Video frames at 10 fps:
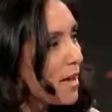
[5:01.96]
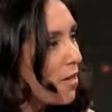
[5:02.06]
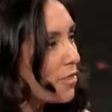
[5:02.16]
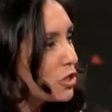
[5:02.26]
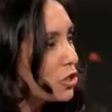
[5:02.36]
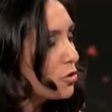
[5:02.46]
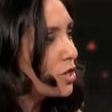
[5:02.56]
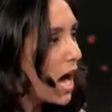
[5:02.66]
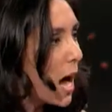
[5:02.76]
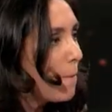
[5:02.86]
health
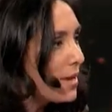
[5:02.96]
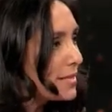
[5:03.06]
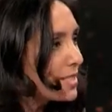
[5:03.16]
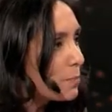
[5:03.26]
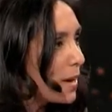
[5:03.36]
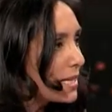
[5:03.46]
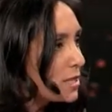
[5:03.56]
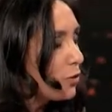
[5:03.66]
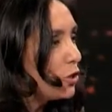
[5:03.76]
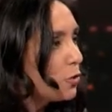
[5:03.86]
issues up in
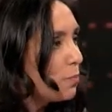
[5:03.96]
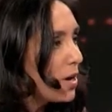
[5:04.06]
space for you